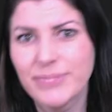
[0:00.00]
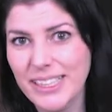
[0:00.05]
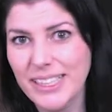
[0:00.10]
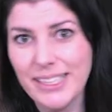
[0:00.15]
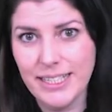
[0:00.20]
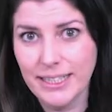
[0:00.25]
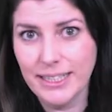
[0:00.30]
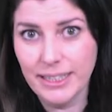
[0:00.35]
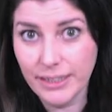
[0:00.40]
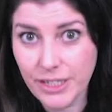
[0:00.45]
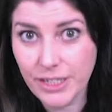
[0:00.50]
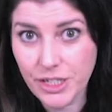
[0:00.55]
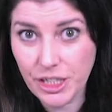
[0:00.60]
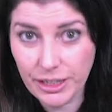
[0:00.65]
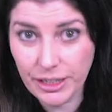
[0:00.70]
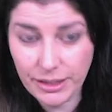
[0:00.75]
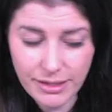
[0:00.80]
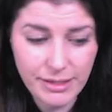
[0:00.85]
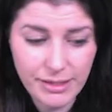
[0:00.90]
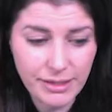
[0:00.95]

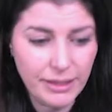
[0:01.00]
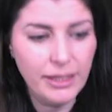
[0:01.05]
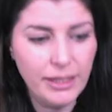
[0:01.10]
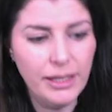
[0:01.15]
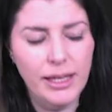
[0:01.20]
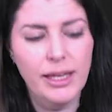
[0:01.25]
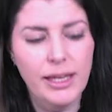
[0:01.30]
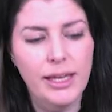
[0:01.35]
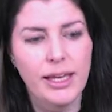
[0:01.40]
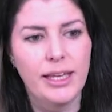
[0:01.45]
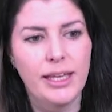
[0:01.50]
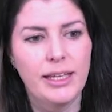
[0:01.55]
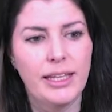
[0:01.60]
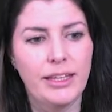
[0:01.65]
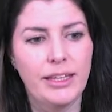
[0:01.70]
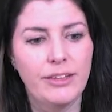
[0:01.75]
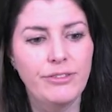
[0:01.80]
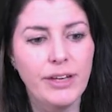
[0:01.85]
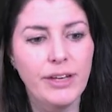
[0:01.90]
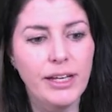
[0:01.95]
Delicious. Now the
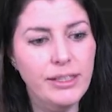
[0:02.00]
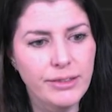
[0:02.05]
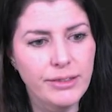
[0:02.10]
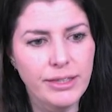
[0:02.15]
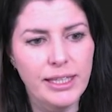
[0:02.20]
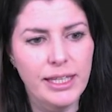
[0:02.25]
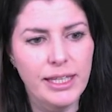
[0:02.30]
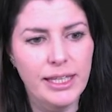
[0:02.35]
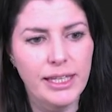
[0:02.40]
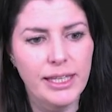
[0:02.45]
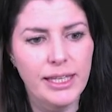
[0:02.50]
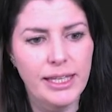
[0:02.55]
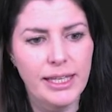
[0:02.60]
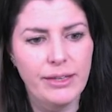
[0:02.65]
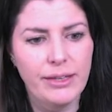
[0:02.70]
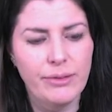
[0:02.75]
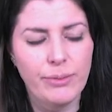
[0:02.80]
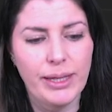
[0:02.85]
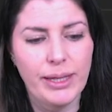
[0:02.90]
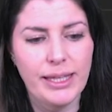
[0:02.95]
final thing
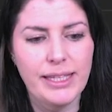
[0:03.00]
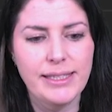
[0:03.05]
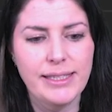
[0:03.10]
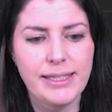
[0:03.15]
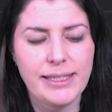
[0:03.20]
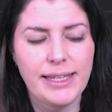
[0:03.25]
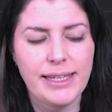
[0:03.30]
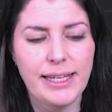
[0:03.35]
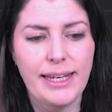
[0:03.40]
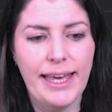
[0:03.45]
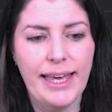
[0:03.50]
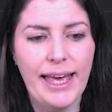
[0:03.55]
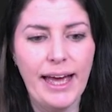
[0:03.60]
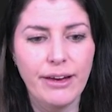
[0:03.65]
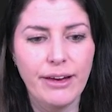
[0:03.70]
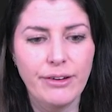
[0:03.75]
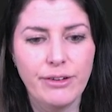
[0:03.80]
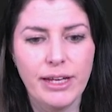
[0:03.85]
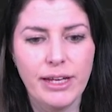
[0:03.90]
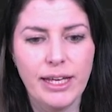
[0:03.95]
where this is getting
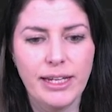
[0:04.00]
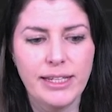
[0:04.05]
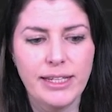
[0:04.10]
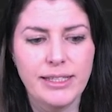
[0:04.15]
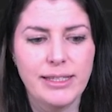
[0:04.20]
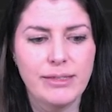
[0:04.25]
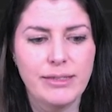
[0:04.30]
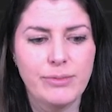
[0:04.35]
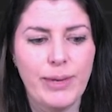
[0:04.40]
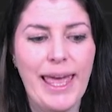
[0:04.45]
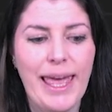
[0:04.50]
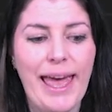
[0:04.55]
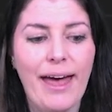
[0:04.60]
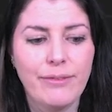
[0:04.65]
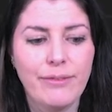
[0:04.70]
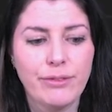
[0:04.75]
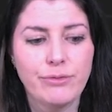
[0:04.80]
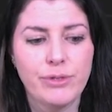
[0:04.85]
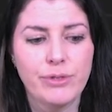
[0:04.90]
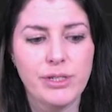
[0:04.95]
angry at us is we
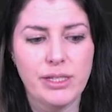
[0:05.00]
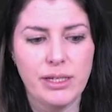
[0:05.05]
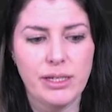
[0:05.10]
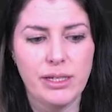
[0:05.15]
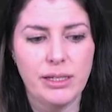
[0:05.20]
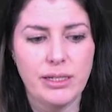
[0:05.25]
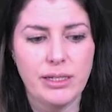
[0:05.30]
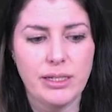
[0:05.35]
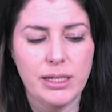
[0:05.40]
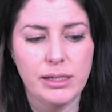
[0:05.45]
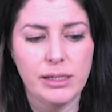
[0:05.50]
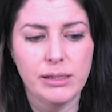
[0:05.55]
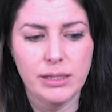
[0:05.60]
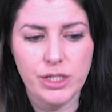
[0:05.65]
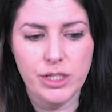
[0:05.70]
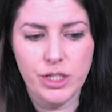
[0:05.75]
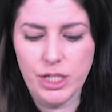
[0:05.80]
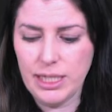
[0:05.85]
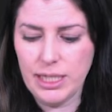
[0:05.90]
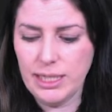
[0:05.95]
haven't returned our
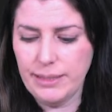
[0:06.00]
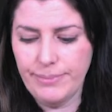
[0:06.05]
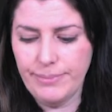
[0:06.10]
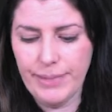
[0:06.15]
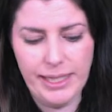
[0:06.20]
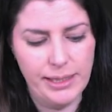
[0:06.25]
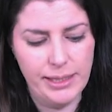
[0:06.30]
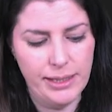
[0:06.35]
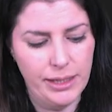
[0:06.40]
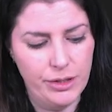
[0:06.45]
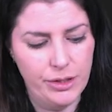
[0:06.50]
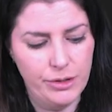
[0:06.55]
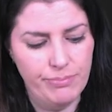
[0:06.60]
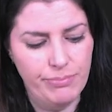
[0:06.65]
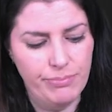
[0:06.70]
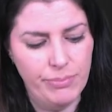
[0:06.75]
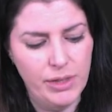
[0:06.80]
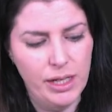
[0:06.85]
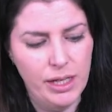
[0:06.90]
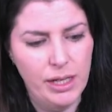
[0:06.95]
cheese message.
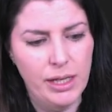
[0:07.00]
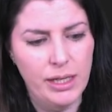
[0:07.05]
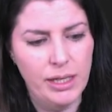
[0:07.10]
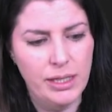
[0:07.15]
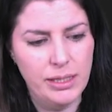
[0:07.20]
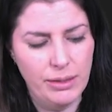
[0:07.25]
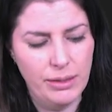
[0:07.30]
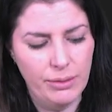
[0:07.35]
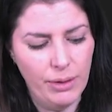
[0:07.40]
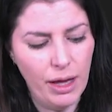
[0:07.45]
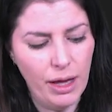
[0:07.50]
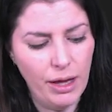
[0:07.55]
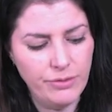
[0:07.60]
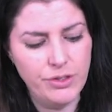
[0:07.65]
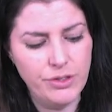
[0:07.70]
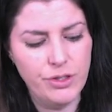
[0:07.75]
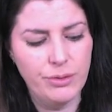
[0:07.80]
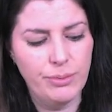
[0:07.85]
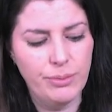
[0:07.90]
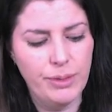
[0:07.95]
So
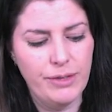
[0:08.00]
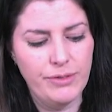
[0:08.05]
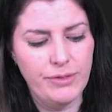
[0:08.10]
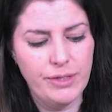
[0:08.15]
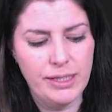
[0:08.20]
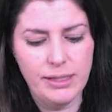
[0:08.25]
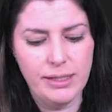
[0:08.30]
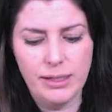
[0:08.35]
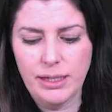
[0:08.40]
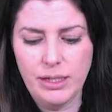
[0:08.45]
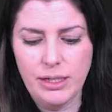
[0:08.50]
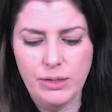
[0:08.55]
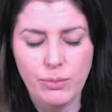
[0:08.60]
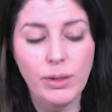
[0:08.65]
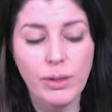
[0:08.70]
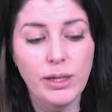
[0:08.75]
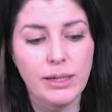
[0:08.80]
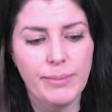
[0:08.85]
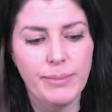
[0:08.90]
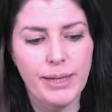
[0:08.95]
after we've decided
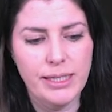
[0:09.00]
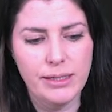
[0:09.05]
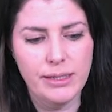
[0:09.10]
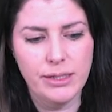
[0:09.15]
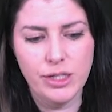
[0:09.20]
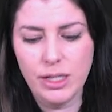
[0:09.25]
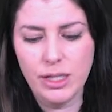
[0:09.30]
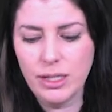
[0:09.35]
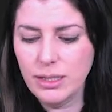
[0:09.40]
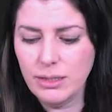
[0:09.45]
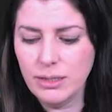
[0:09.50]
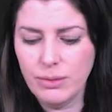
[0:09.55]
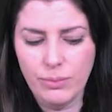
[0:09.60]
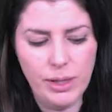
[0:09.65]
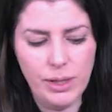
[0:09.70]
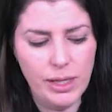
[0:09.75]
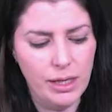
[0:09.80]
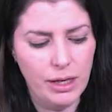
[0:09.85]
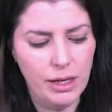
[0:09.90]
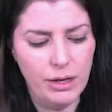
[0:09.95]
what the message is, we
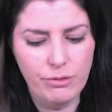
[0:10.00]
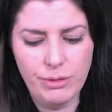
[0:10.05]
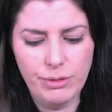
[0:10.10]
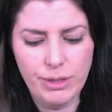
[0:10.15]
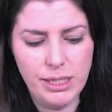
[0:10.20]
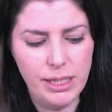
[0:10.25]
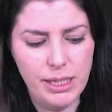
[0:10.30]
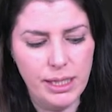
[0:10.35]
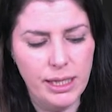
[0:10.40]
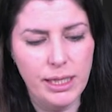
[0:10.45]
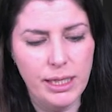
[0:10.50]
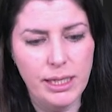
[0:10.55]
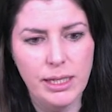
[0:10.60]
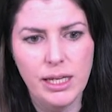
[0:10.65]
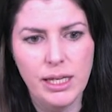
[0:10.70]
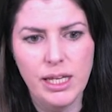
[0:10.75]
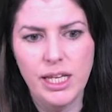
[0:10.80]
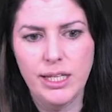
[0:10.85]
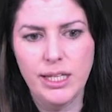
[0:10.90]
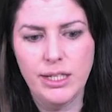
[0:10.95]
can go return
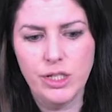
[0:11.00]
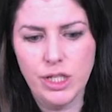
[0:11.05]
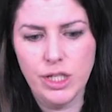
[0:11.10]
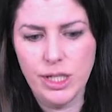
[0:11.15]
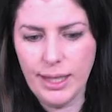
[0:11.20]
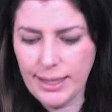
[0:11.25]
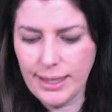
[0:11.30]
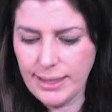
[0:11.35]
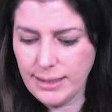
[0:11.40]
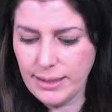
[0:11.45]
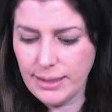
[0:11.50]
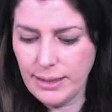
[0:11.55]
cheese